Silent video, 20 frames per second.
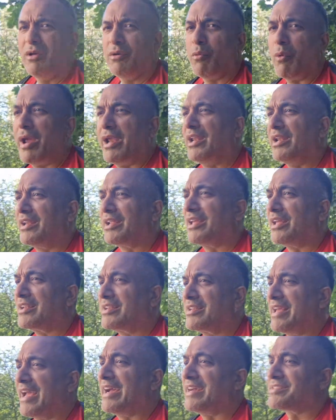waiting to
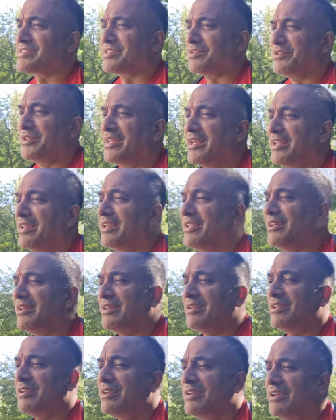get gasoline.
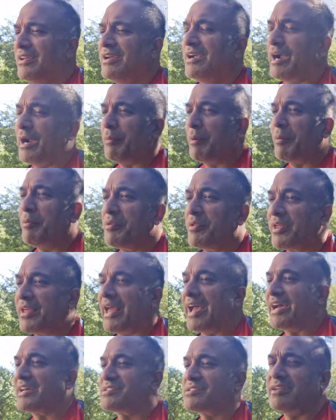I remember the
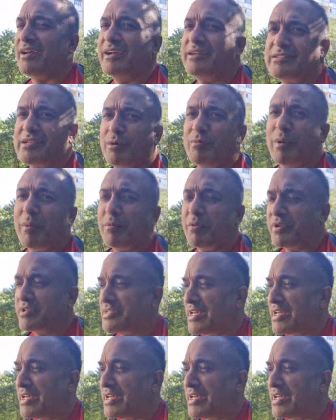gas lines. I remember the